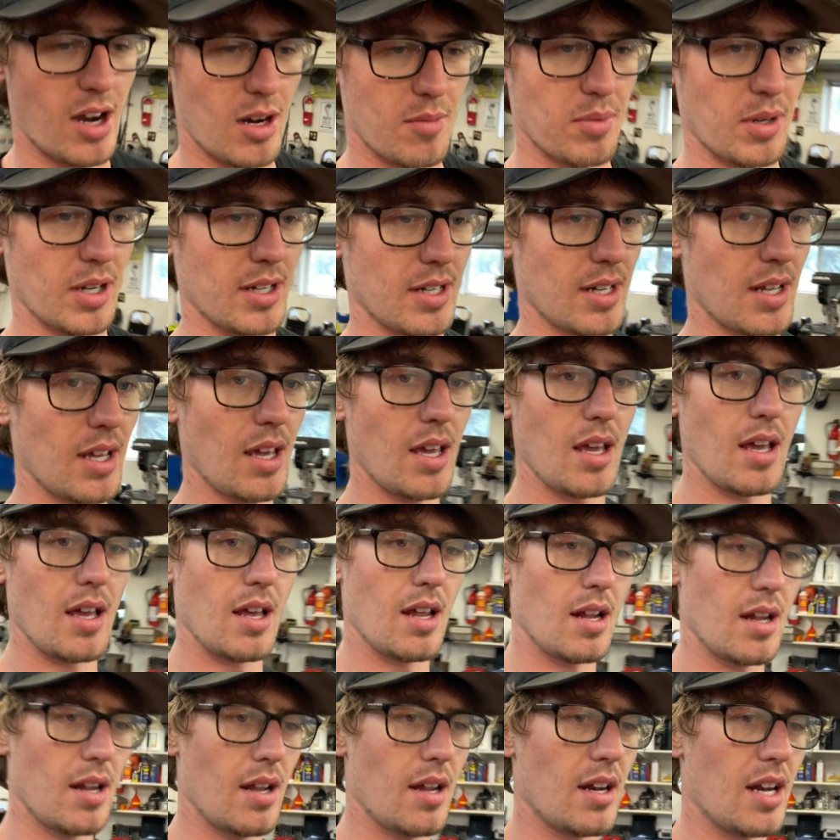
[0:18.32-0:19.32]
but
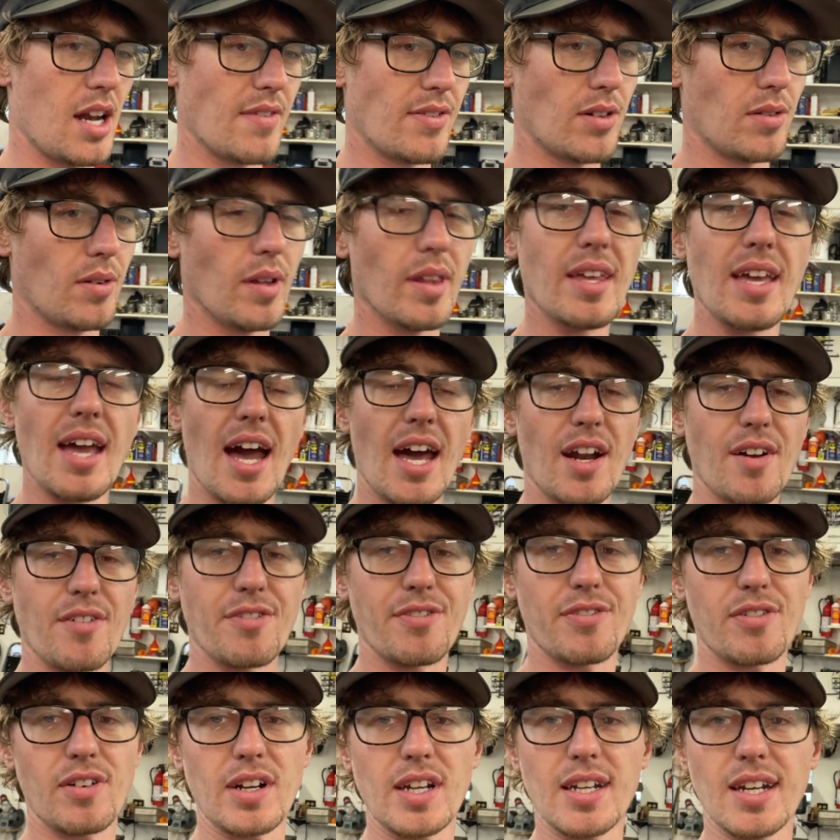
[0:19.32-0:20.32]
never really had a
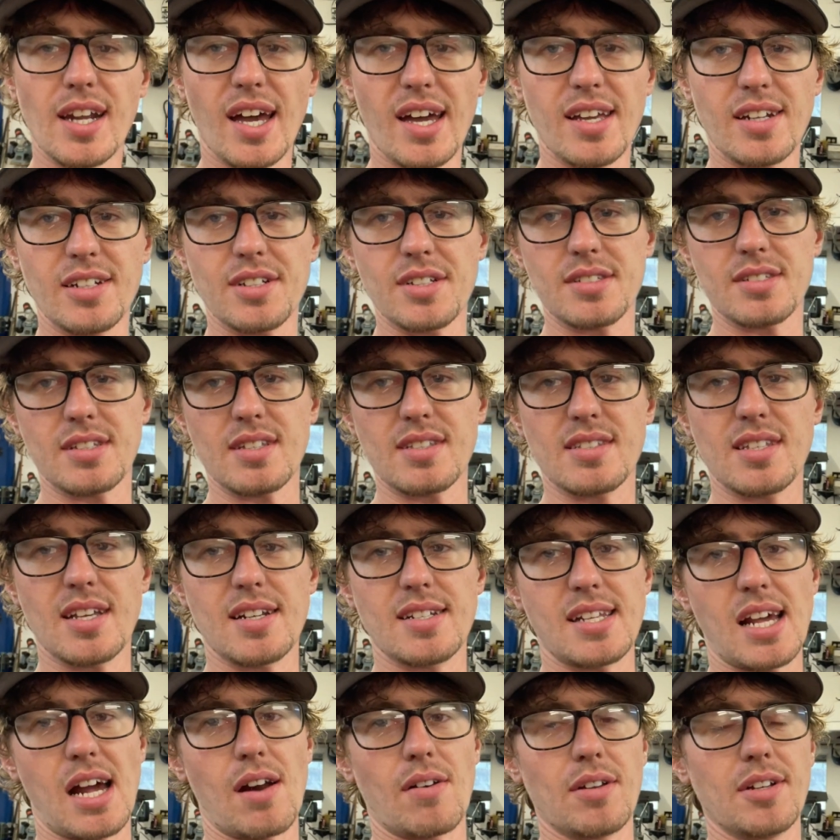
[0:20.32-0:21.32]
free night just to sit
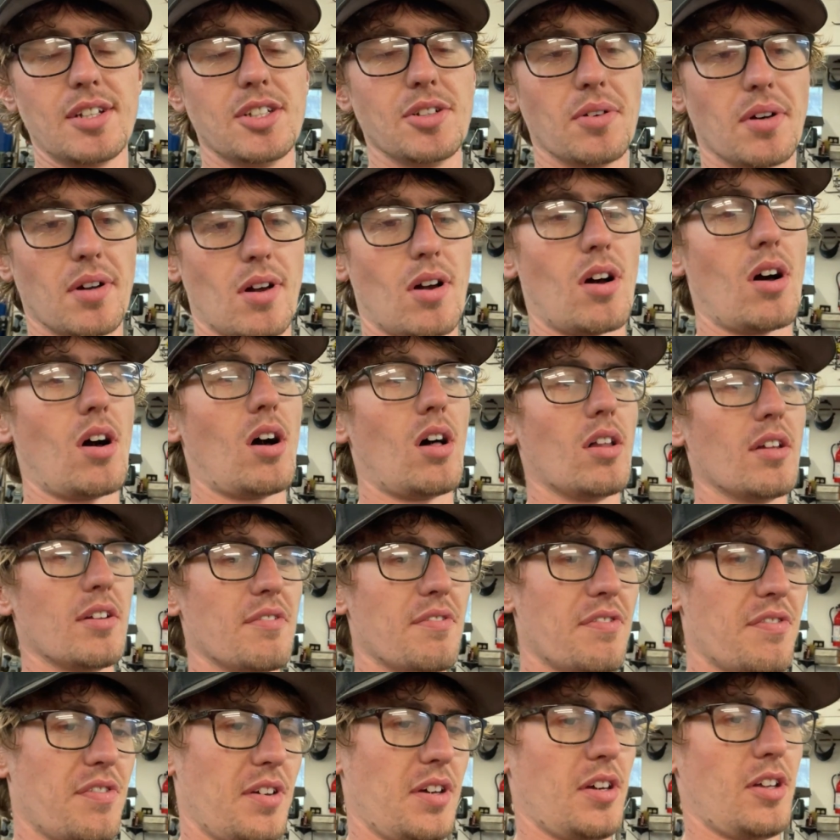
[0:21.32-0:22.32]
down and do it all and
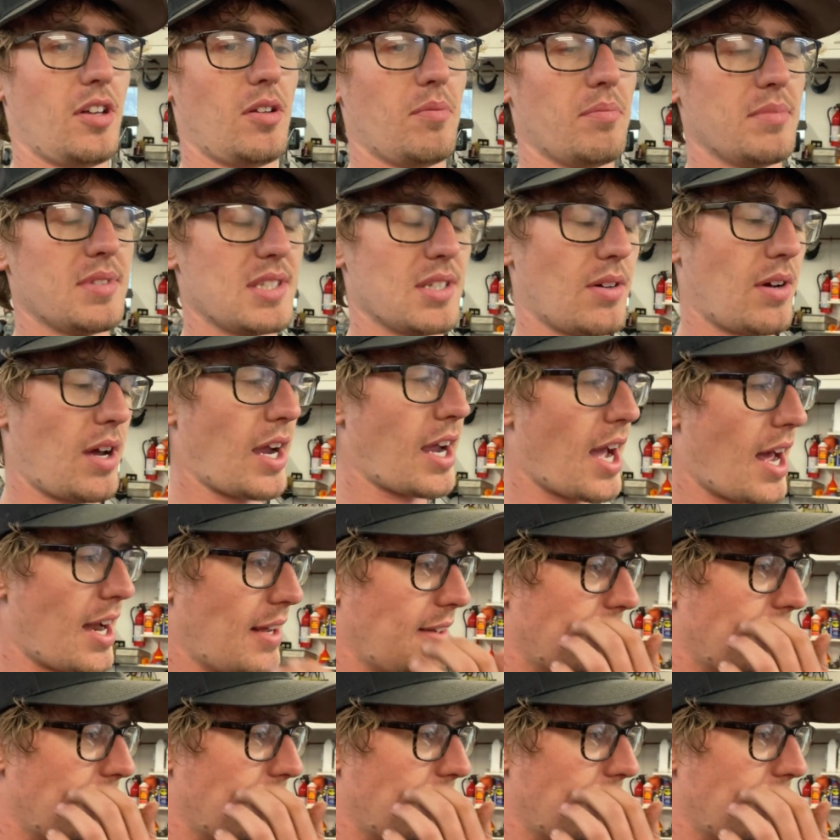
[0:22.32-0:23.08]
film. So I kind of